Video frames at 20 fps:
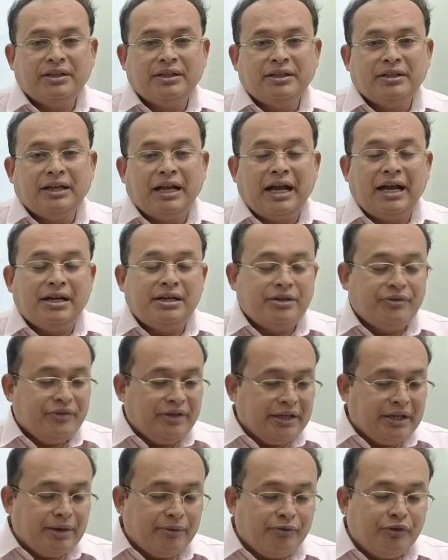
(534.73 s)
and
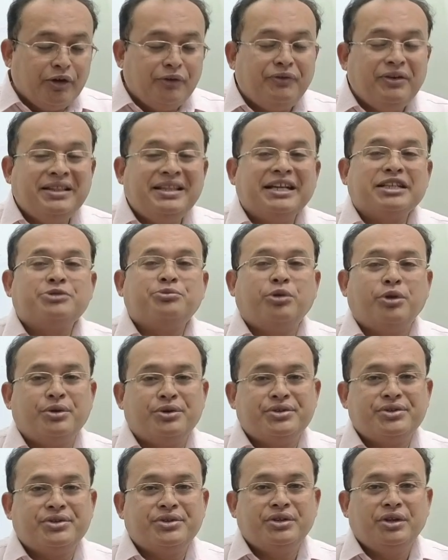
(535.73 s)
we fulfill the
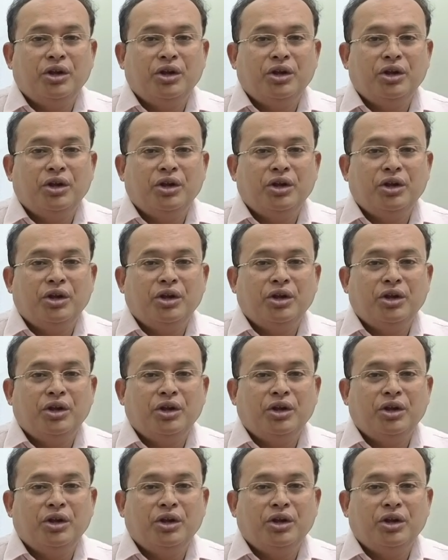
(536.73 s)
exports.